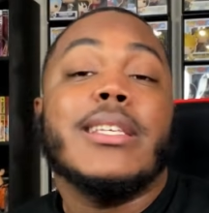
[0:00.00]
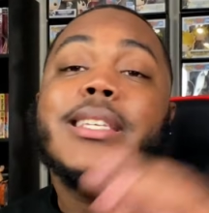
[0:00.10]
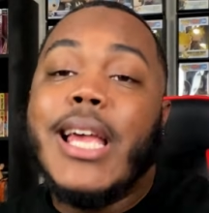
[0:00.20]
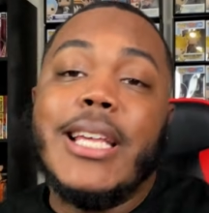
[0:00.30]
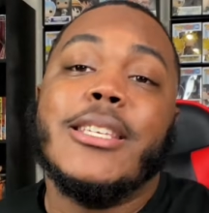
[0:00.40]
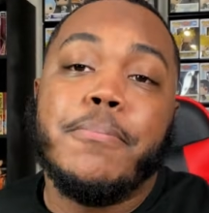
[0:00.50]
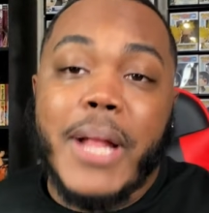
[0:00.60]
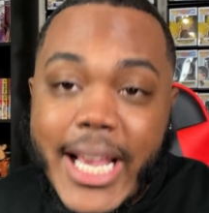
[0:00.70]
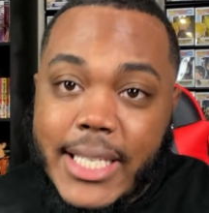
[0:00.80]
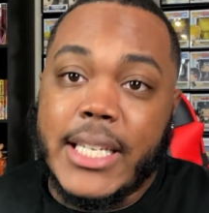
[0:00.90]
6
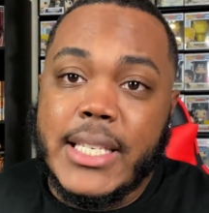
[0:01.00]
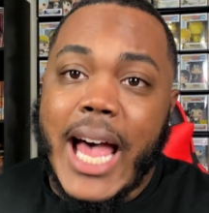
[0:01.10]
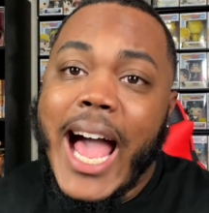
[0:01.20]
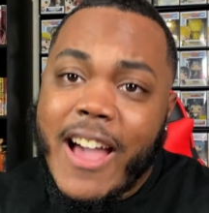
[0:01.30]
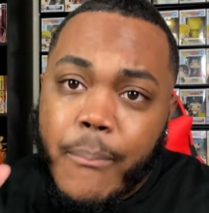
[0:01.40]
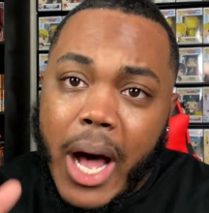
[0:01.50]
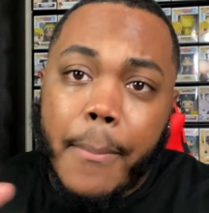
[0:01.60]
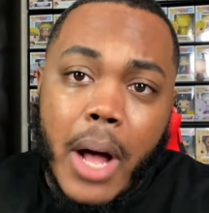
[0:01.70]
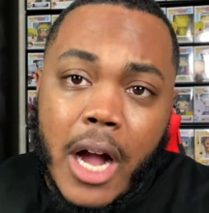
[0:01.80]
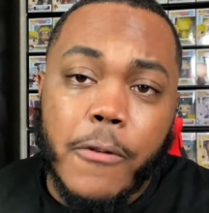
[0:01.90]
places I have
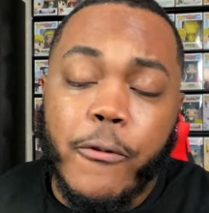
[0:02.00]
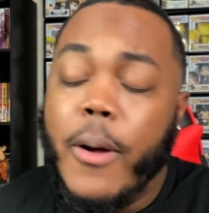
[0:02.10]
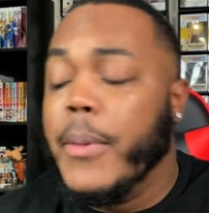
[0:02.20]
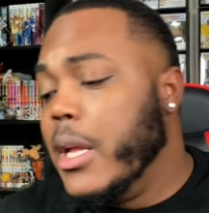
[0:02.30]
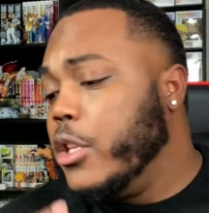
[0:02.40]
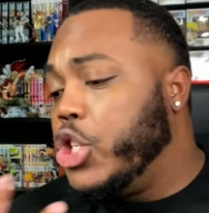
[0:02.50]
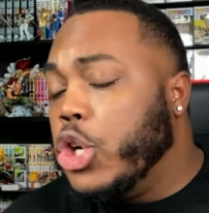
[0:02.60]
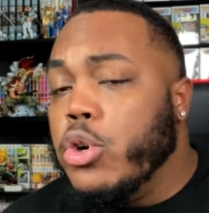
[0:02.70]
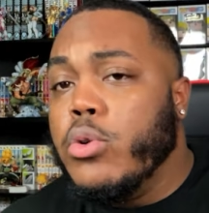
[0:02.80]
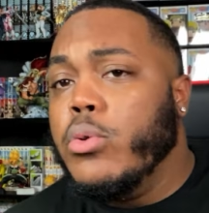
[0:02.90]
bought manga from.
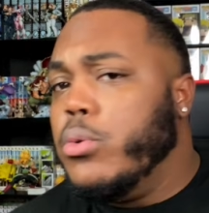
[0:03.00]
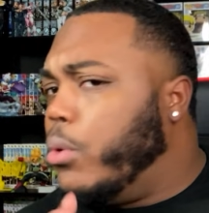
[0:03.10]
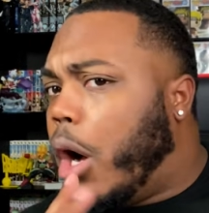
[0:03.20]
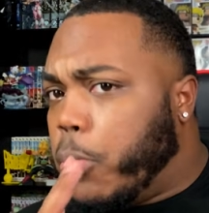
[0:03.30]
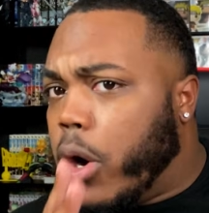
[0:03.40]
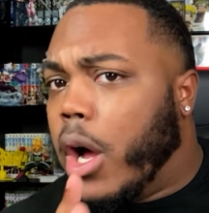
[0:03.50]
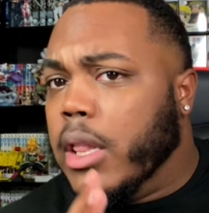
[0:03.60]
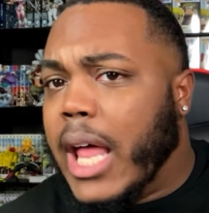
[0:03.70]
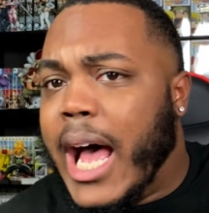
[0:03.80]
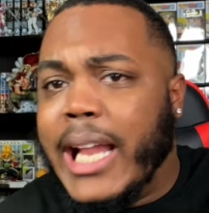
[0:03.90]
2 were
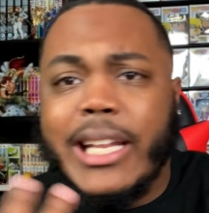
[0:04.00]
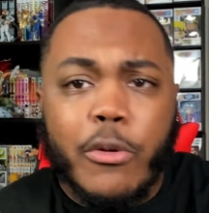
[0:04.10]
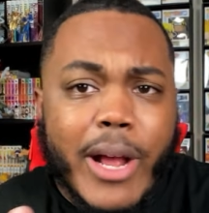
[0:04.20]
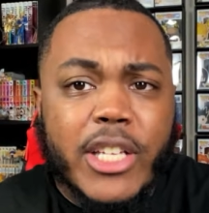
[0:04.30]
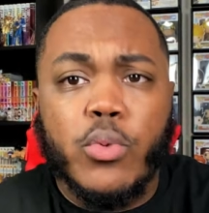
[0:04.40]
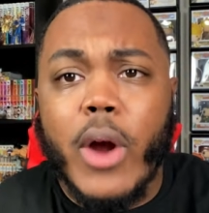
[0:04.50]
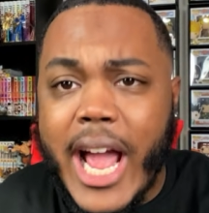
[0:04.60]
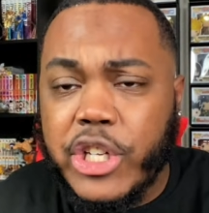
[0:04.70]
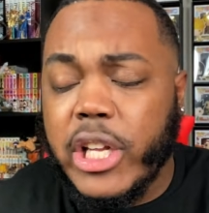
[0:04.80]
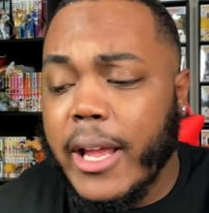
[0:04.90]
online and the rest were
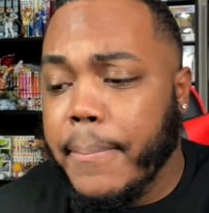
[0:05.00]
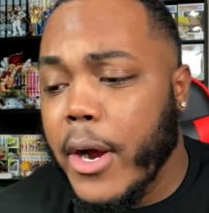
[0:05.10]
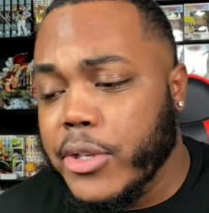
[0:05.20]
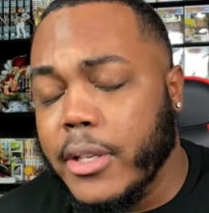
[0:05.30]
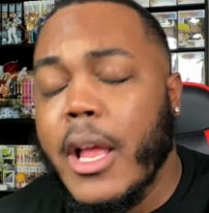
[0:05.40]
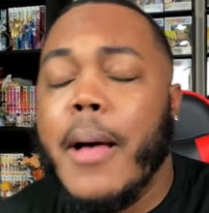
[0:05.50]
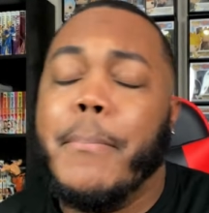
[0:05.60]
actually in person.